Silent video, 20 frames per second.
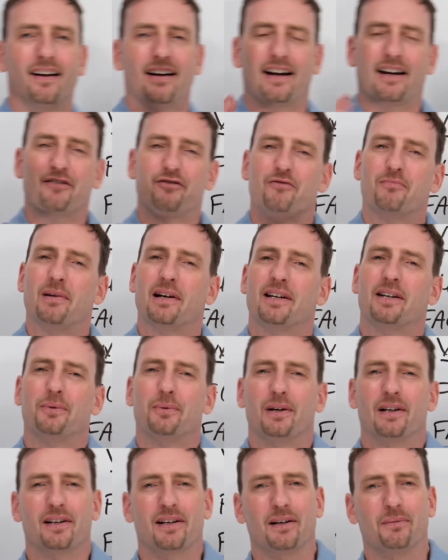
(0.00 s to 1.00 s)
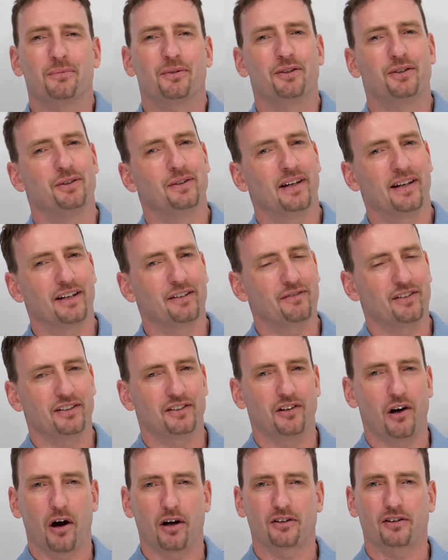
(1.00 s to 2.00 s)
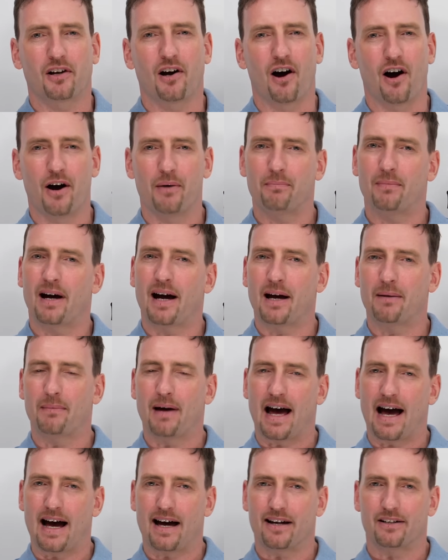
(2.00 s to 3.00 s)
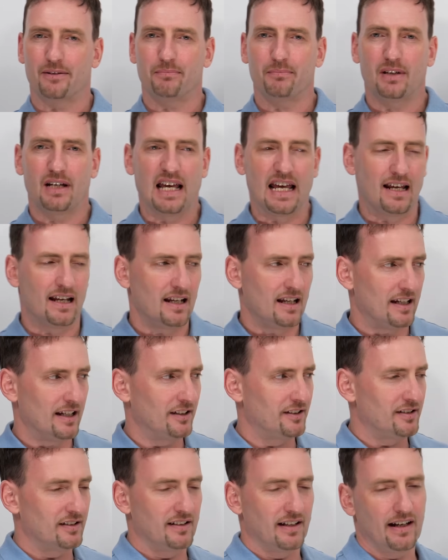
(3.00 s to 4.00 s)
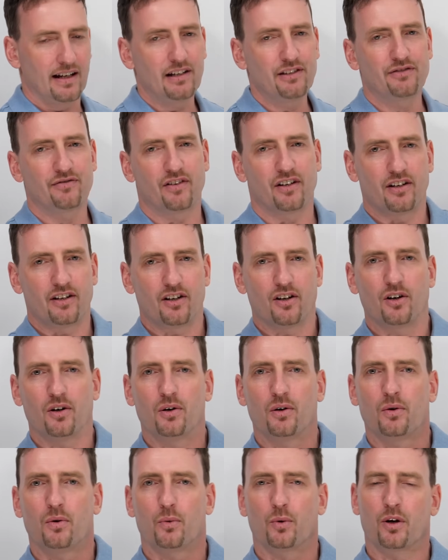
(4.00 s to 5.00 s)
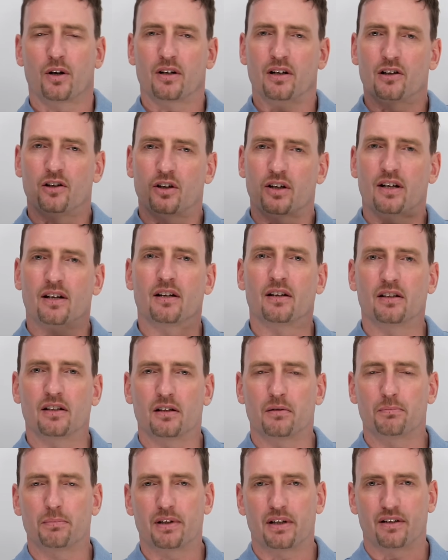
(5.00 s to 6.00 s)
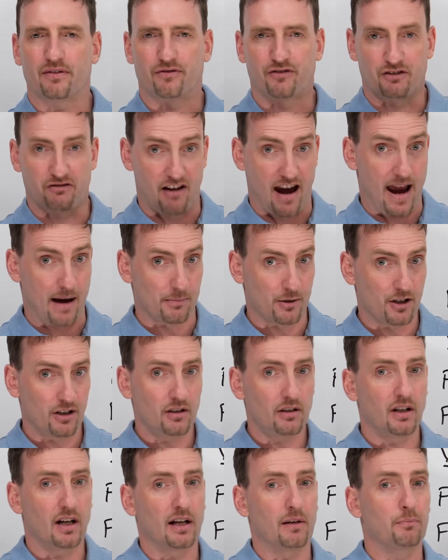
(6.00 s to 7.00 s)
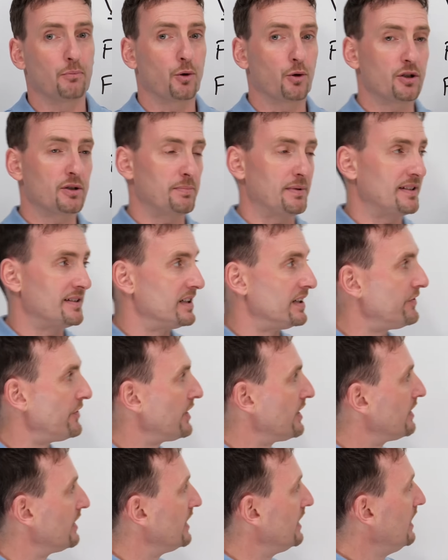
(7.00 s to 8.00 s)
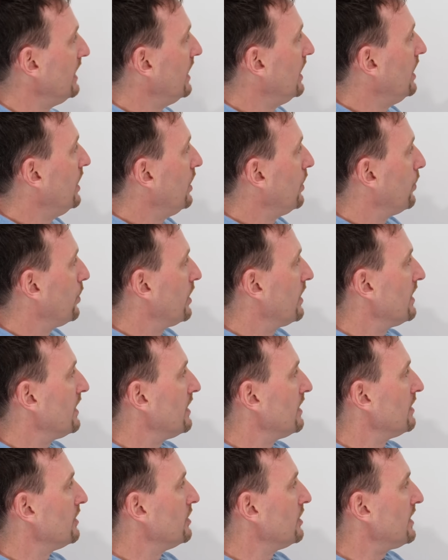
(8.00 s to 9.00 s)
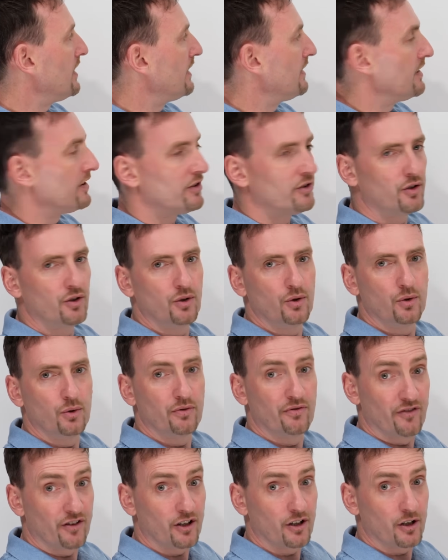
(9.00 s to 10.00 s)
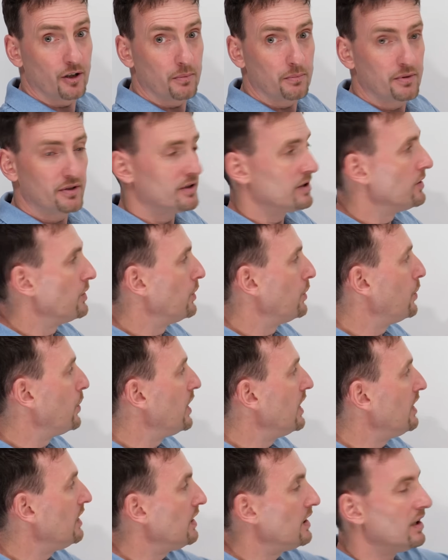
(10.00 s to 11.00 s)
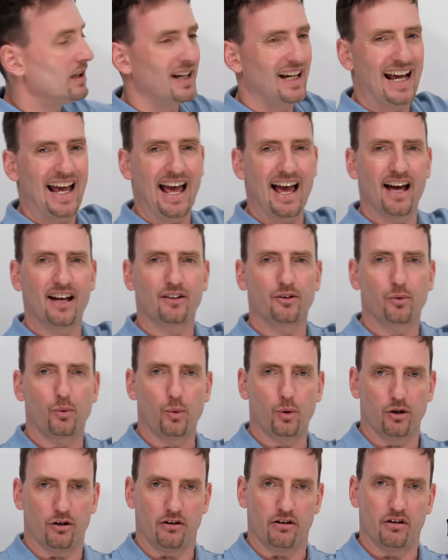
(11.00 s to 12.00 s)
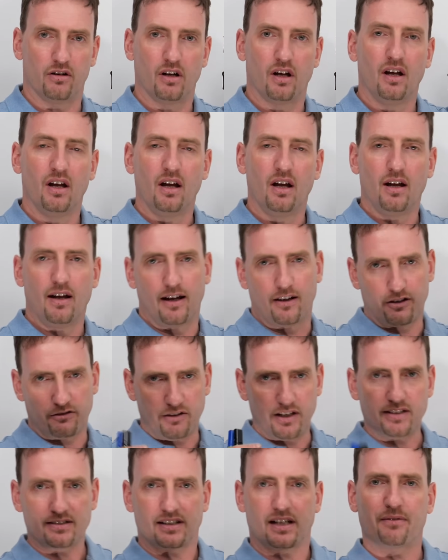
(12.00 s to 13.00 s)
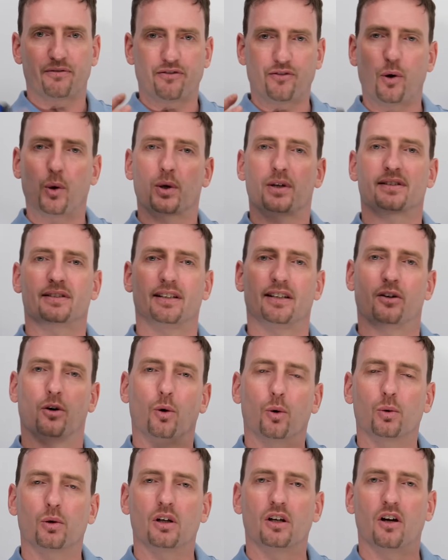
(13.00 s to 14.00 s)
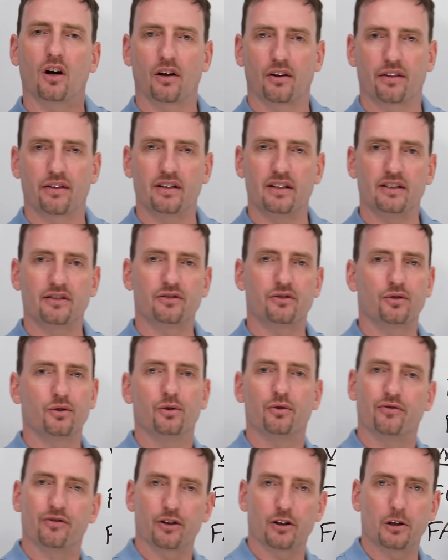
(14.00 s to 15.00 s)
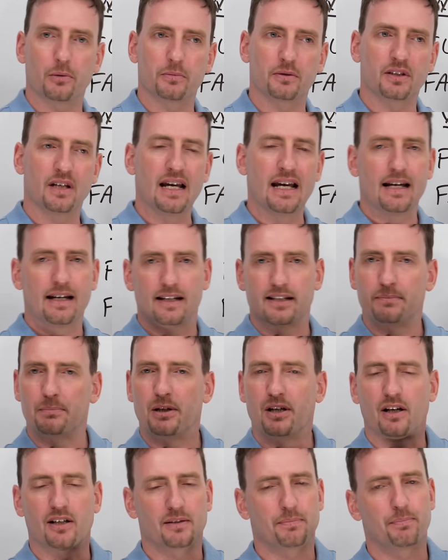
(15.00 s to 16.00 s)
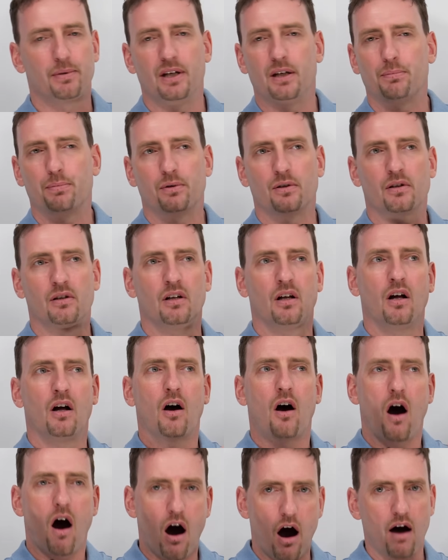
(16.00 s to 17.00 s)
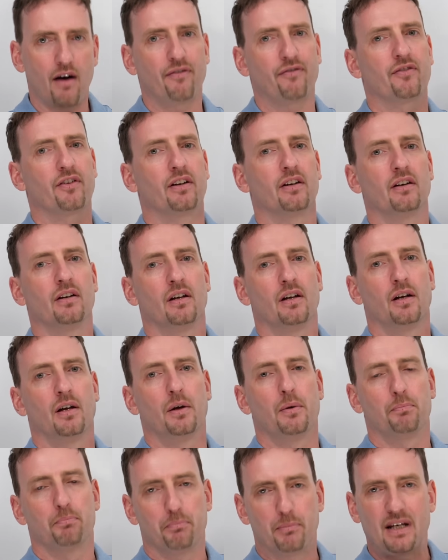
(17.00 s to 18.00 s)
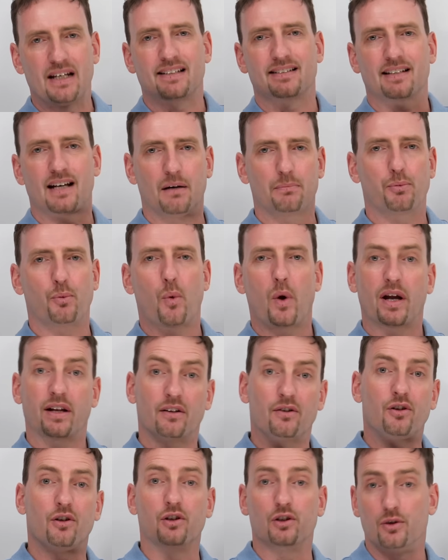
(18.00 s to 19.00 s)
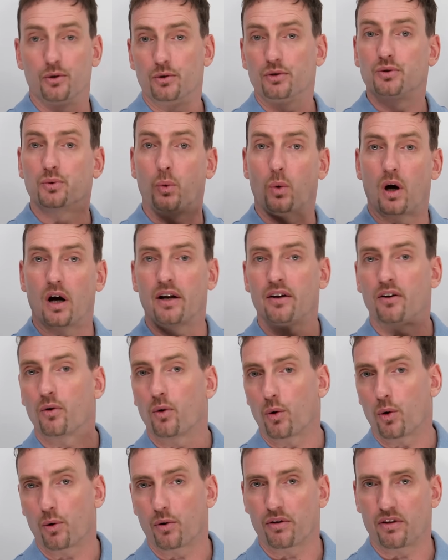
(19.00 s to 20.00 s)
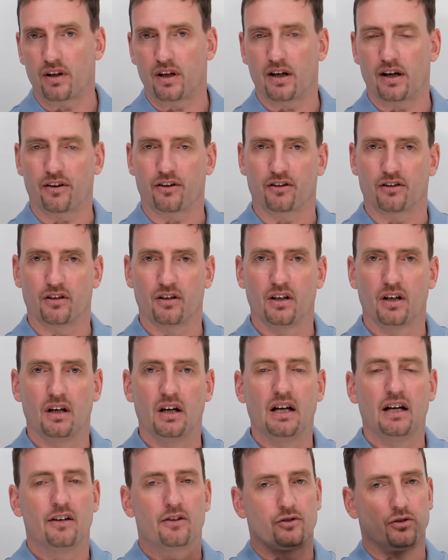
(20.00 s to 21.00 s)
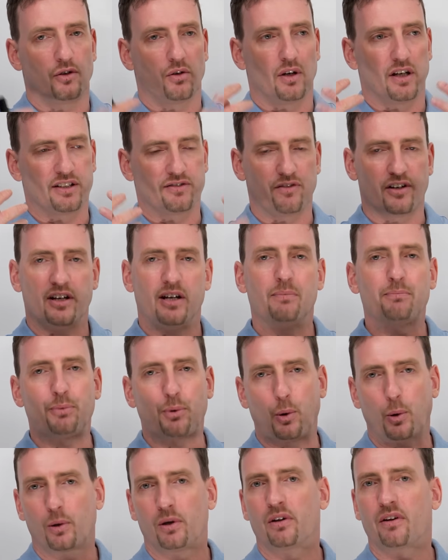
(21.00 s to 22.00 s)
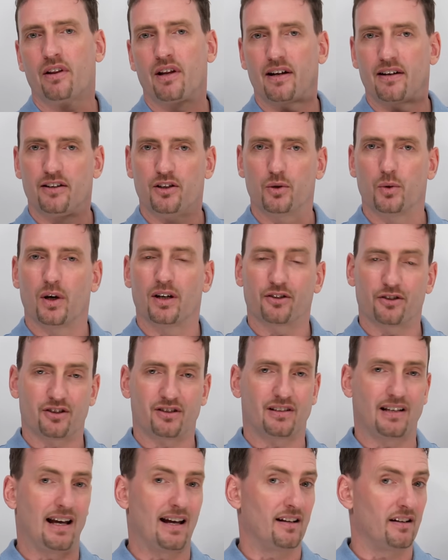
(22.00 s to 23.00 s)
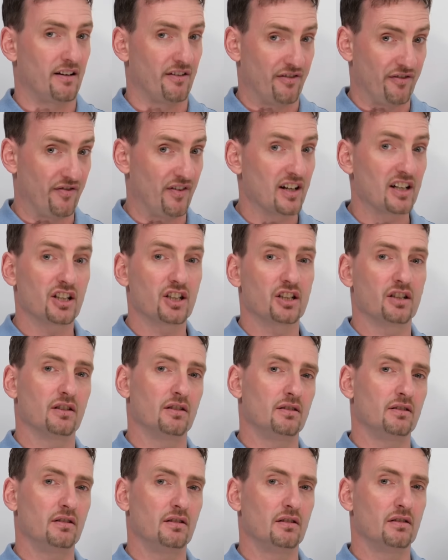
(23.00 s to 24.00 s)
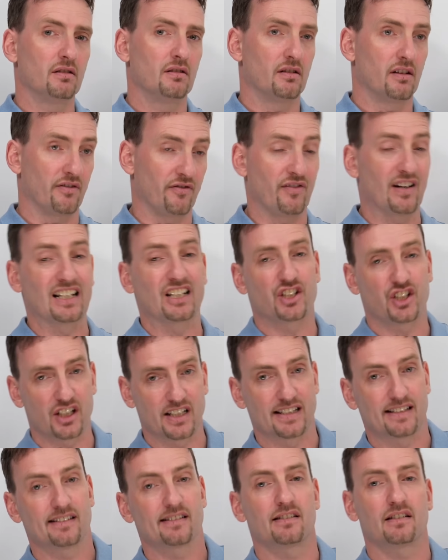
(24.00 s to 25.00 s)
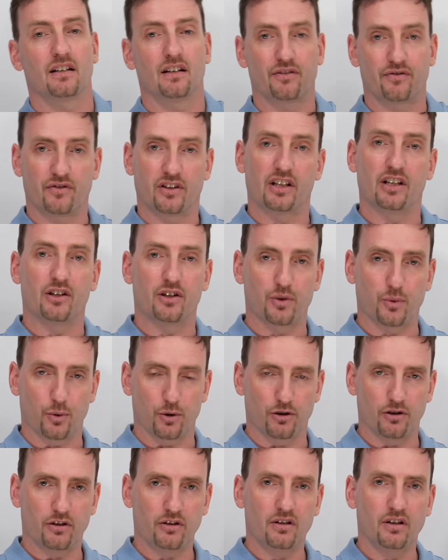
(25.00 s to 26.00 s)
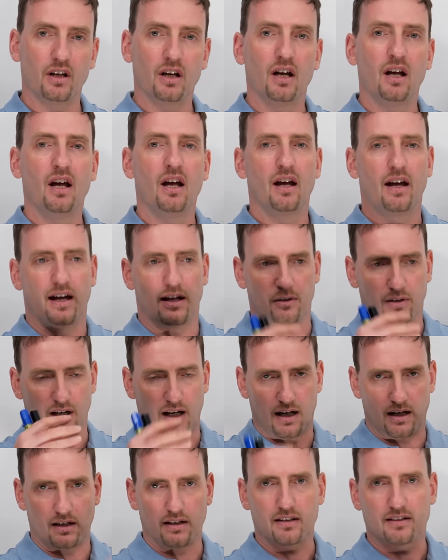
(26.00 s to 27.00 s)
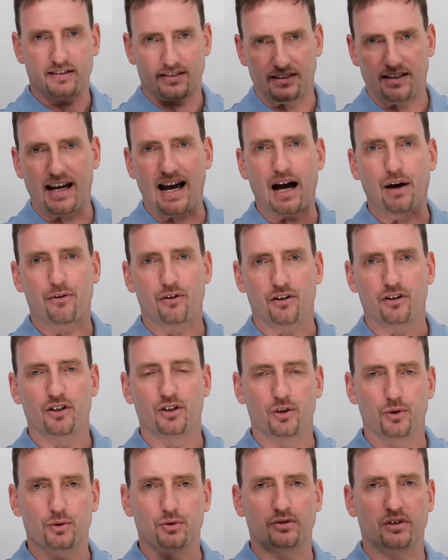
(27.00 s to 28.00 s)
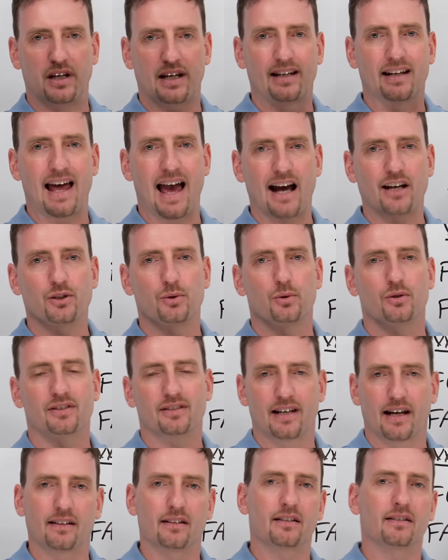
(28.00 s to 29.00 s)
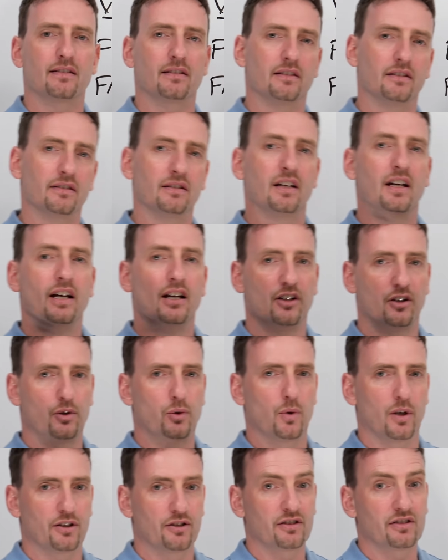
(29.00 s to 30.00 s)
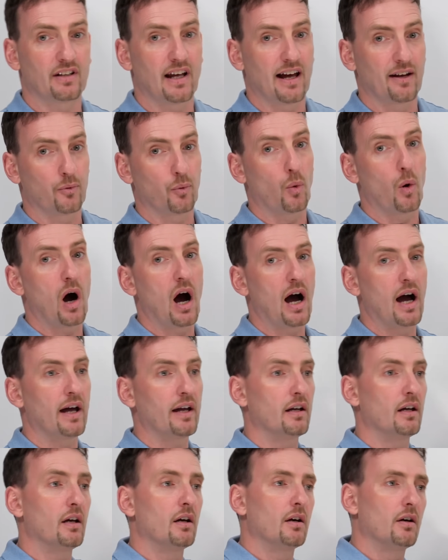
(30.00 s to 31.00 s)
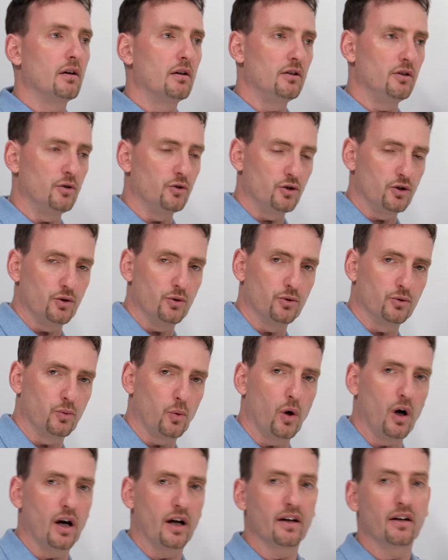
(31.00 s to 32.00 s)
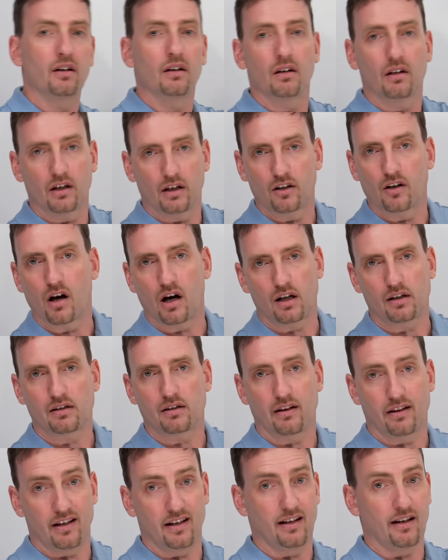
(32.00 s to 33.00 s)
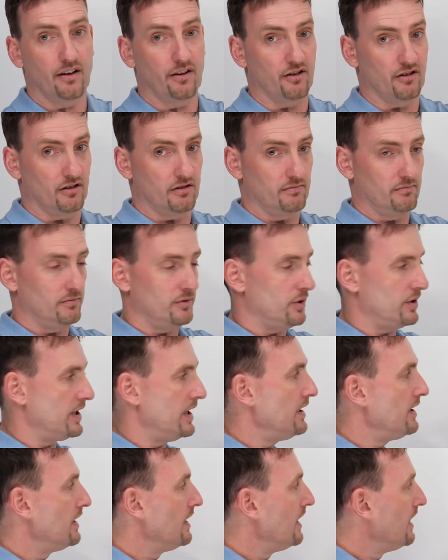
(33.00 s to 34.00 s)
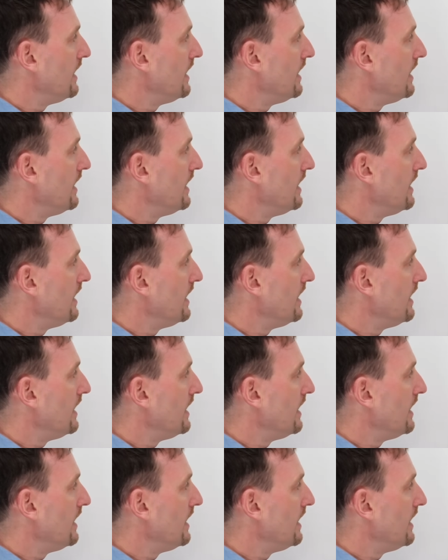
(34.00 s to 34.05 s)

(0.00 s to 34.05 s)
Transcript: Hi everybody, welcome to engVid.com. I'm Adam. In today's video, we're going to look at a little bit of grammar, and more specifically, we're going to look at the two verbs, will and would. And the reason I'm focusing only on these two verbs is because people often mix up when to use one or the other. So it's very important that you understand the functions of each word, and see how they're used in actual sentences to understand why you choose one and not the other, okay?